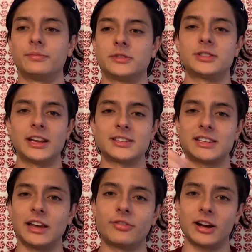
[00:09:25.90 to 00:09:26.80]
Stay
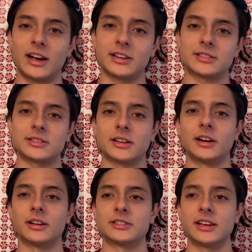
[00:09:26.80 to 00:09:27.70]
safe, guys.
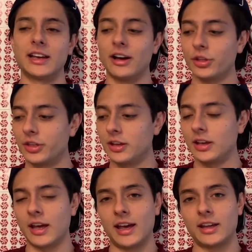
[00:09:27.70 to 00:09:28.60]
Stay
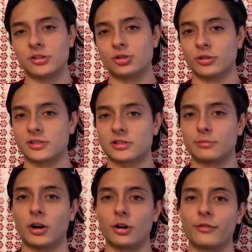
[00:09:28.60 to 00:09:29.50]
healthy, and join us
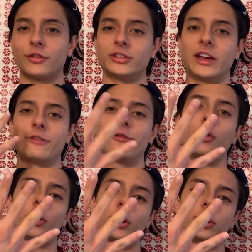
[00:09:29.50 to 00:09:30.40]
tomorrow for day
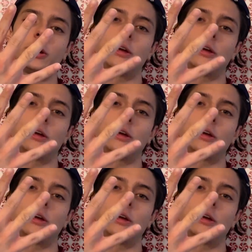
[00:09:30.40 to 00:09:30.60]
4.